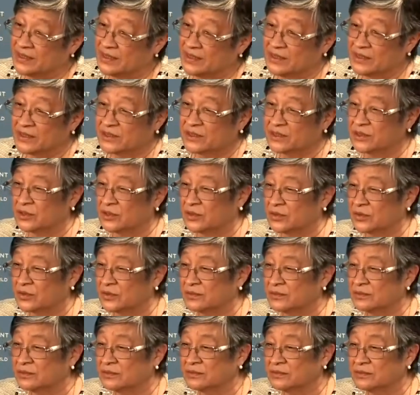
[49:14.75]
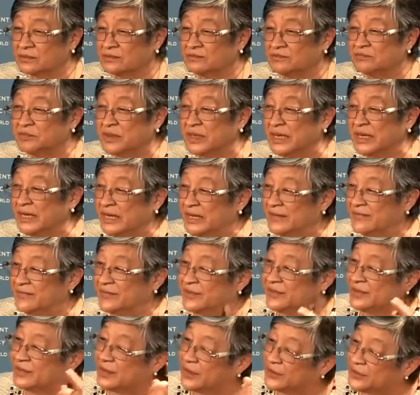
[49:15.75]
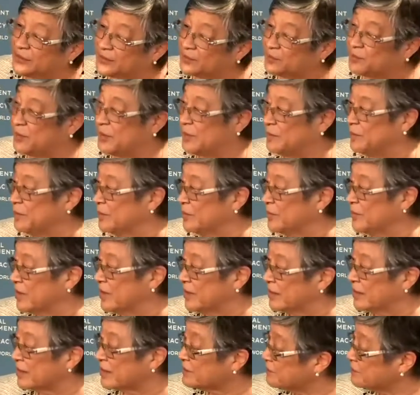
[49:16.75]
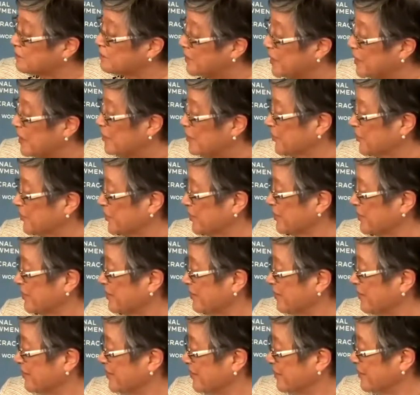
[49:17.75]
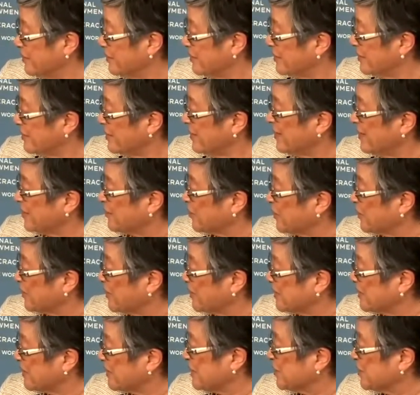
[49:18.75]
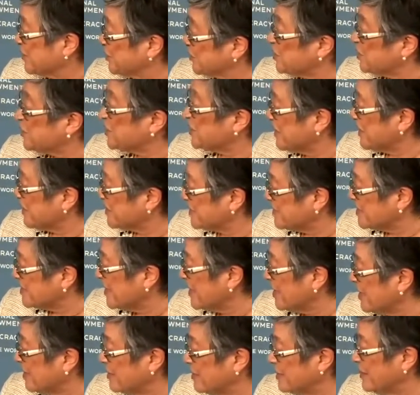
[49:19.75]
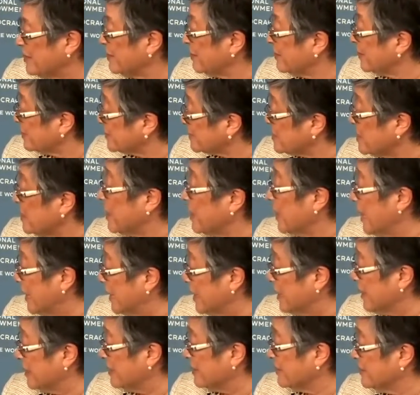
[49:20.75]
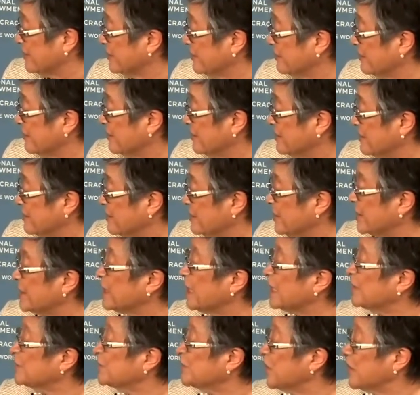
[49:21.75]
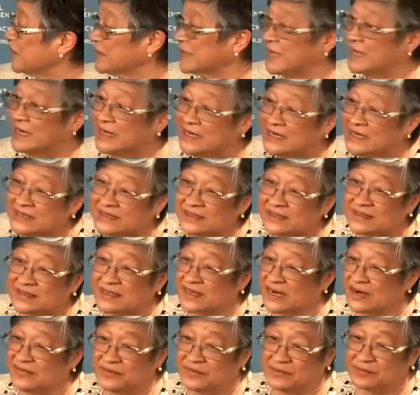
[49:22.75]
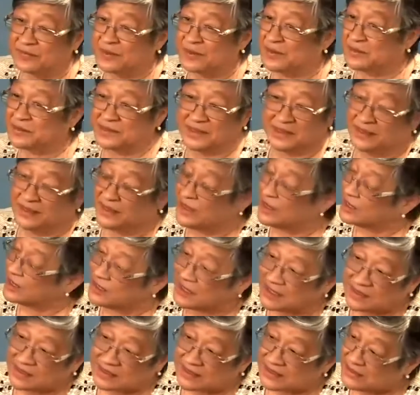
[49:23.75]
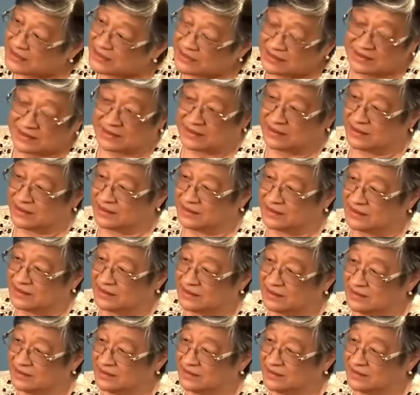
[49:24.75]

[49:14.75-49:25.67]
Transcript: So believe the other people that are in power and what the institutions are saying, and that's a lie. And that's why they listen to the government, and they are not listening to us.